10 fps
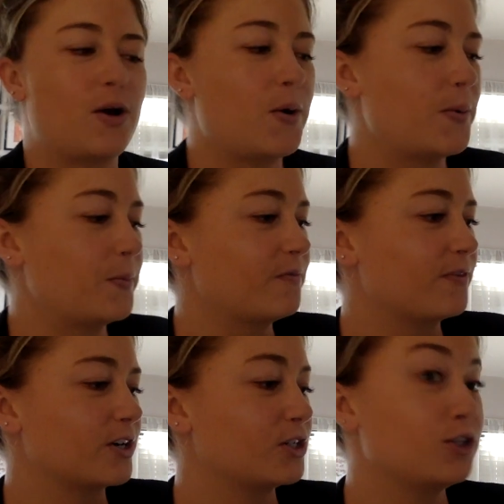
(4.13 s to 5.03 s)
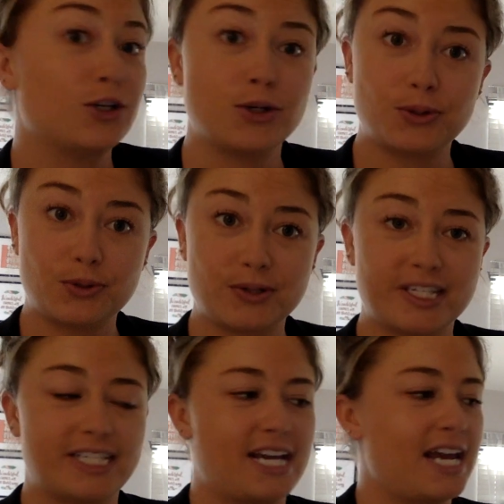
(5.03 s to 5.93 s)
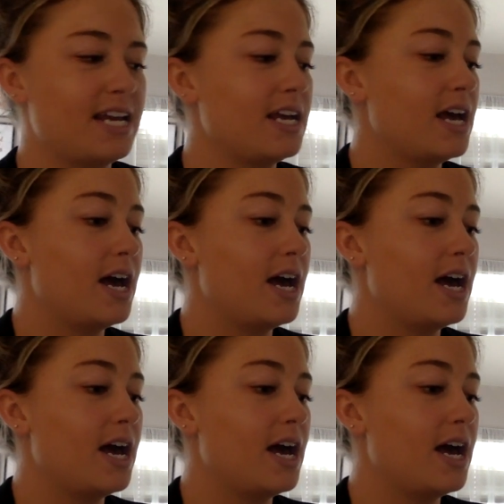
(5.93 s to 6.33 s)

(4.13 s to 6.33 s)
Home for Tuesday.